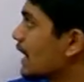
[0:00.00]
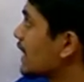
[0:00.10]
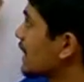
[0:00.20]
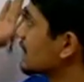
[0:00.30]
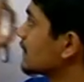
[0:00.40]

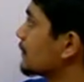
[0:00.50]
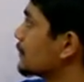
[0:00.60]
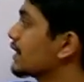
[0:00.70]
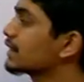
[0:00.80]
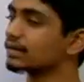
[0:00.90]
halide if you
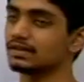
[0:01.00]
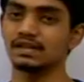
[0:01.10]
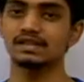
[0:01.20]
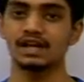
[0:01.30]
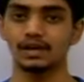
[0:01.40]
take
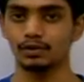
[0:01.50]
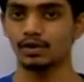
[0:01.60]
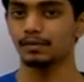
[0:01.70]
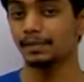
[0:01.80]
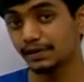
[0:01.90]
this
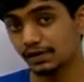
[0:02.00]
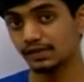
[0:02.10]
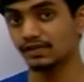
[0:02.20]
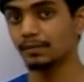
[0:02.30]
alcohol because of the